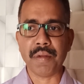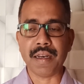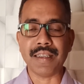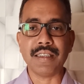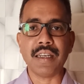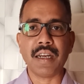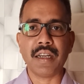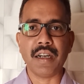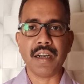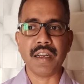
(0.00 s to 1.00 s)

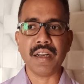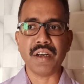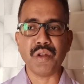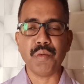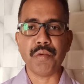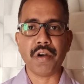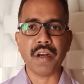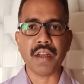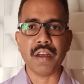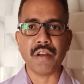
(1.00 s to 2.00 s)
resurrected in a new
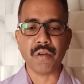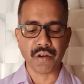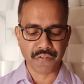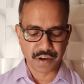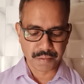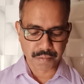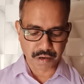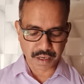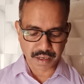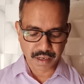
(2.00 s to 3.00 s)
body, a glorified
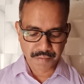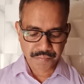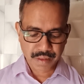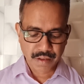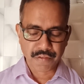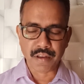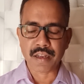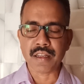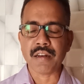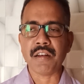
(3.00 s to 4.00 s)
body,
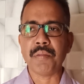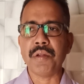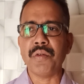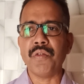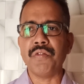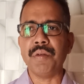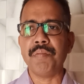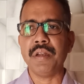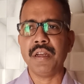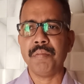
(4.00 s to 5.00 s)
where there will be no
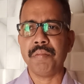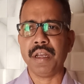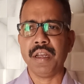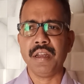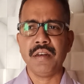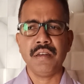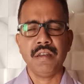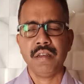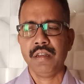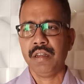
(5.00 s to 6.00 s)
weeping, pain,
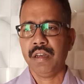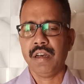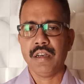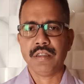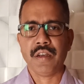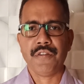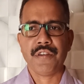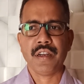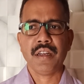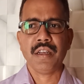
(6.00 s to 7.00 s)

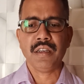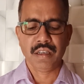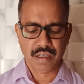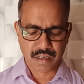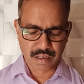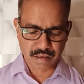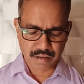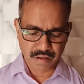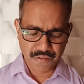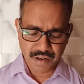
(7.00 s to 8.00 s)
suffering,
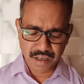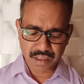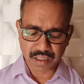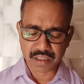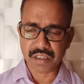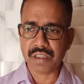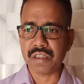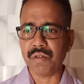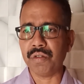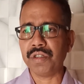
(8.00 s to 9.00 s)
different
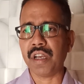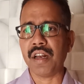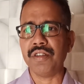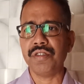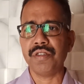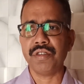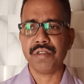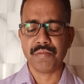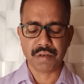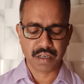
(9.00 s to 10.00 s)
things, no
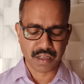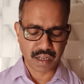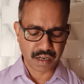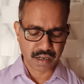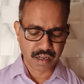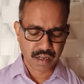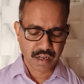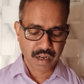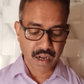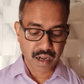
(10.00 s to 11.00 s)
challenges. But then,
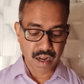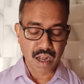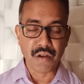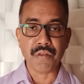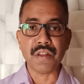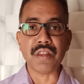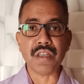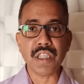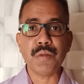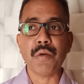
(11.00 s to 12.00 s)
now in
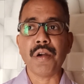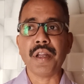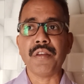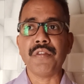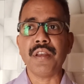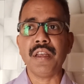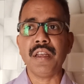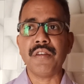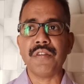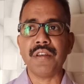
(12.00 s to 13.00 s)
this body,
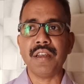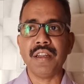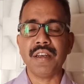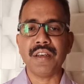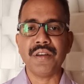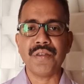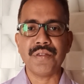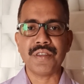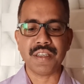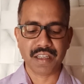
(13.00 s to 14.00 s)
we need to
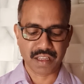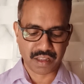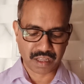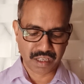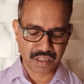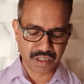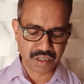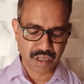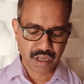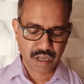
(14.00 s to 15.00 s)
seek the things